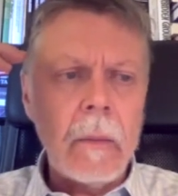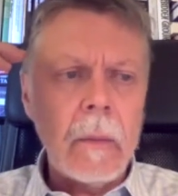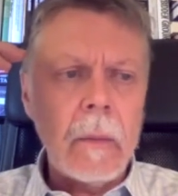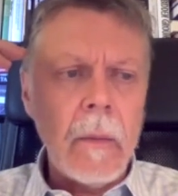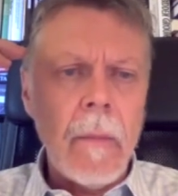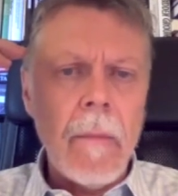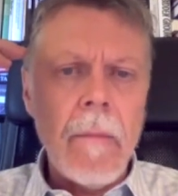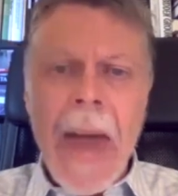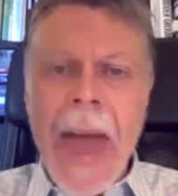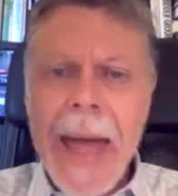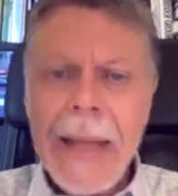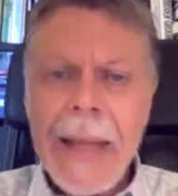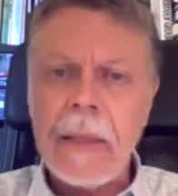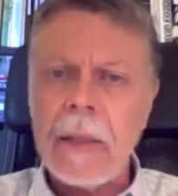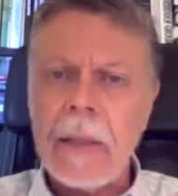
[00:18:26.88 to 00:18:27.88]

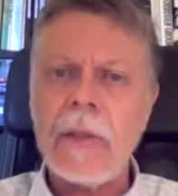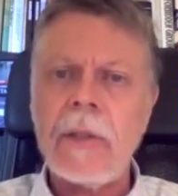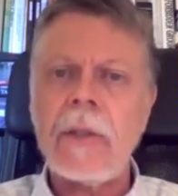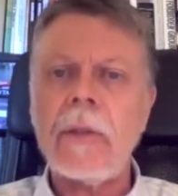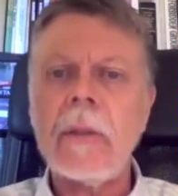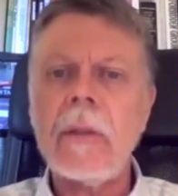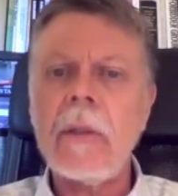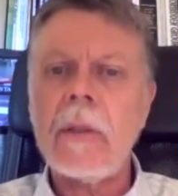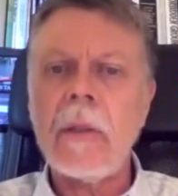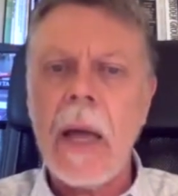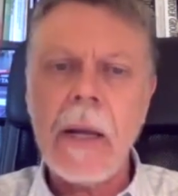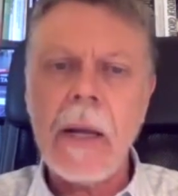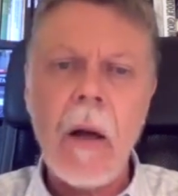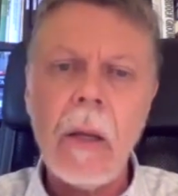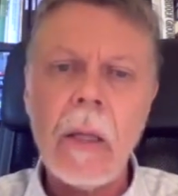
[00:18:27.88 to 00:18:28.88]
madness, this,
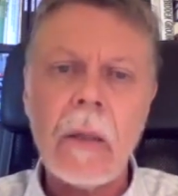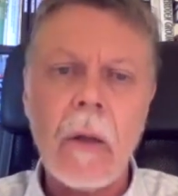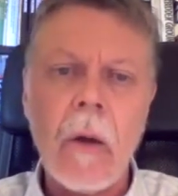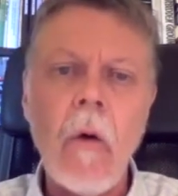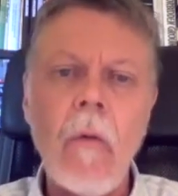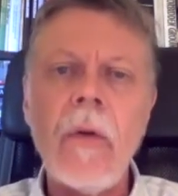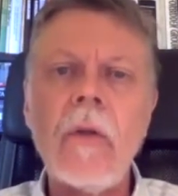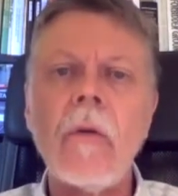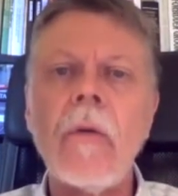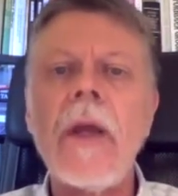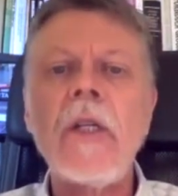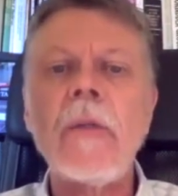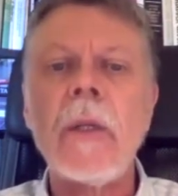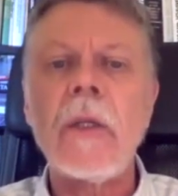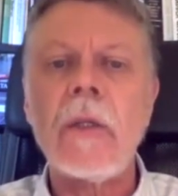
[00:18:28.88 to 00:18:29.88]
I call it COVID
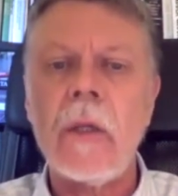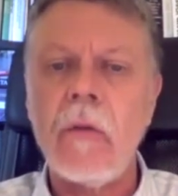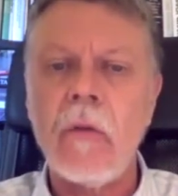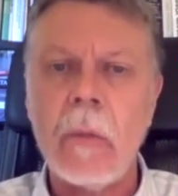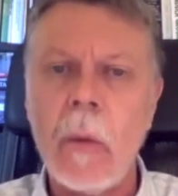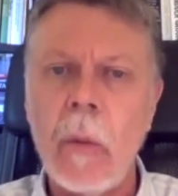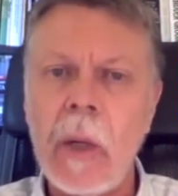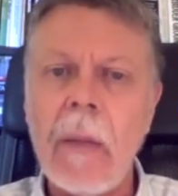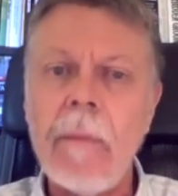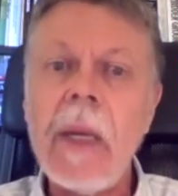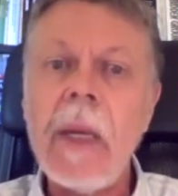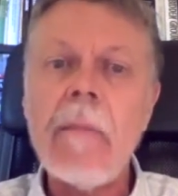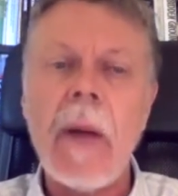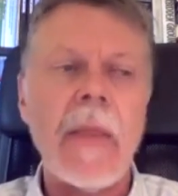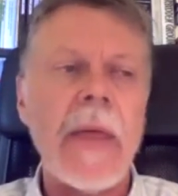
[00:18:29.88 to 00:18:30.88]
derangement syndrome. And what I
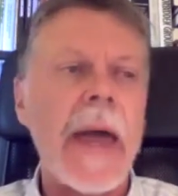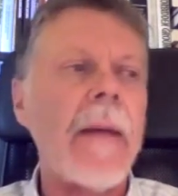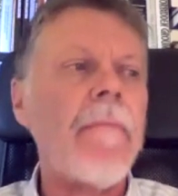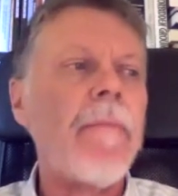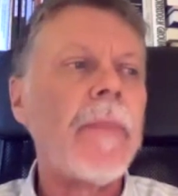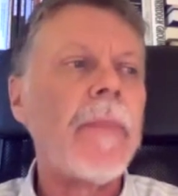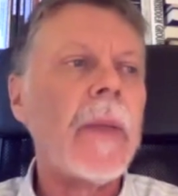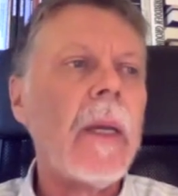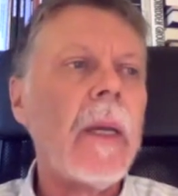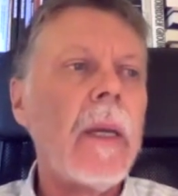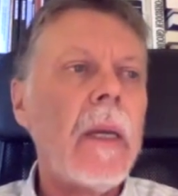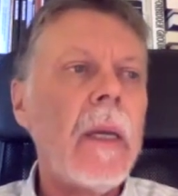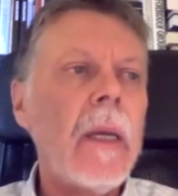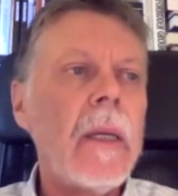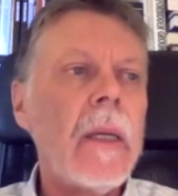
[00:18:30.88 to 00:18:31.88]
mean by that
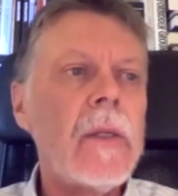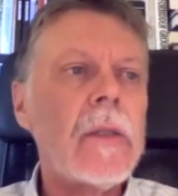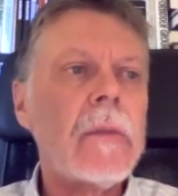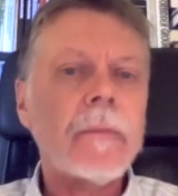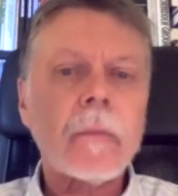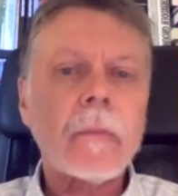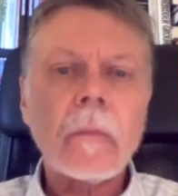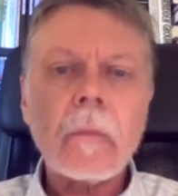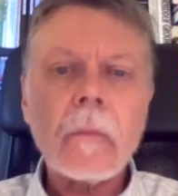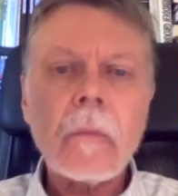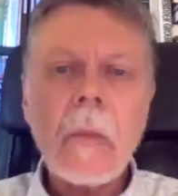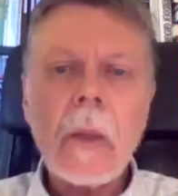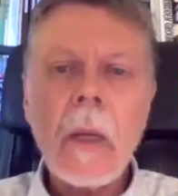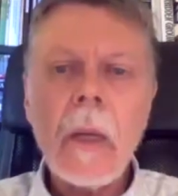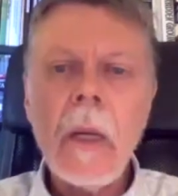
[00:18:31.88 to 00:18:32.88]
is
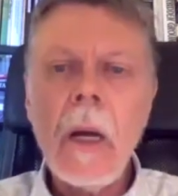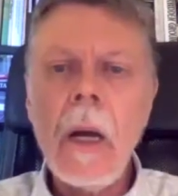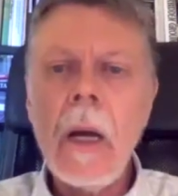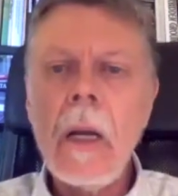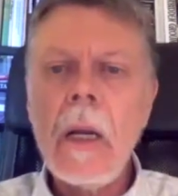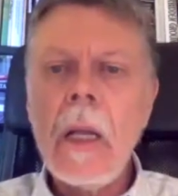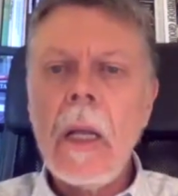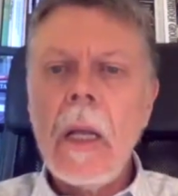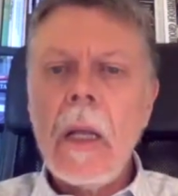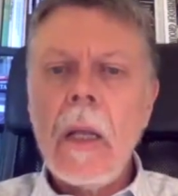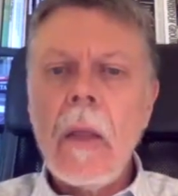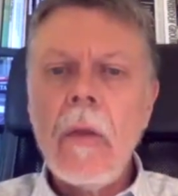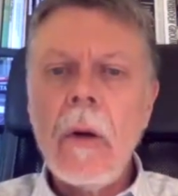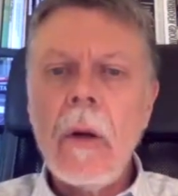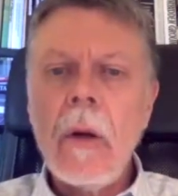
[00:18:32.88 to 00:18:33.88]

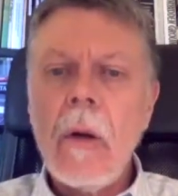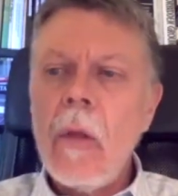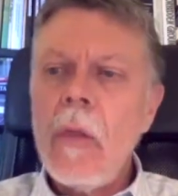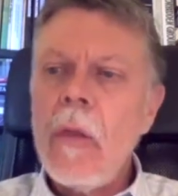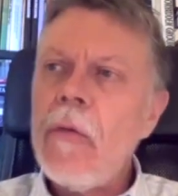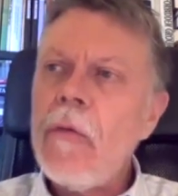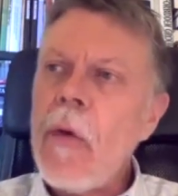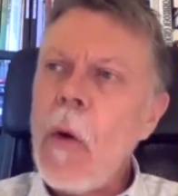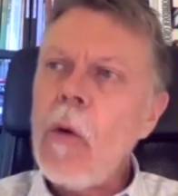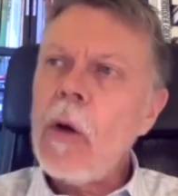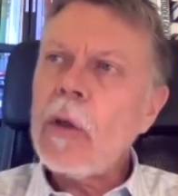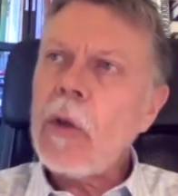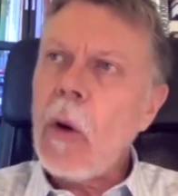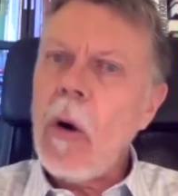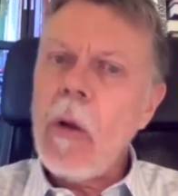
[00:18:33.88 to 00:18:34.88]
the
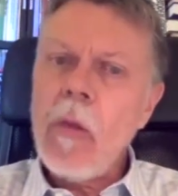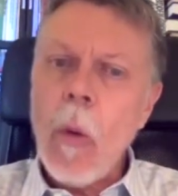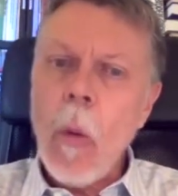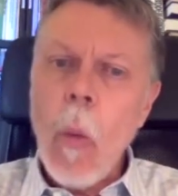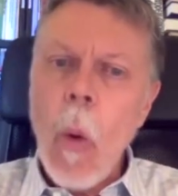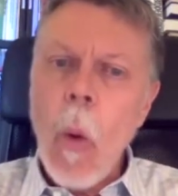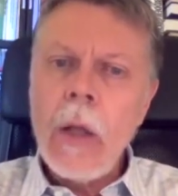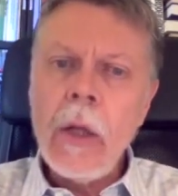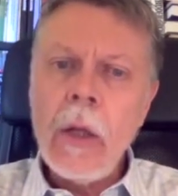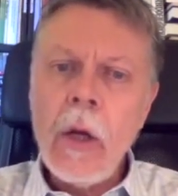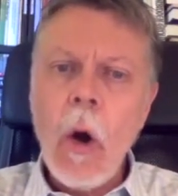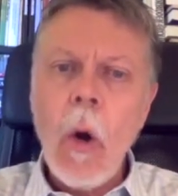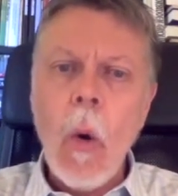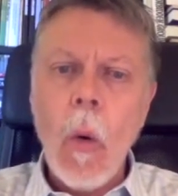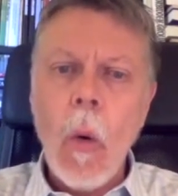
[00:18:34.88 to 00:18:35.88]
focus on the one
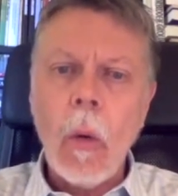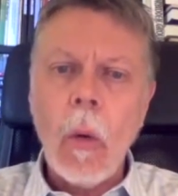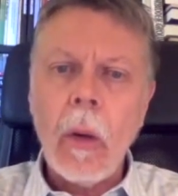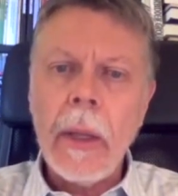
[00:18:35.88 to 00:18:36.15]
goal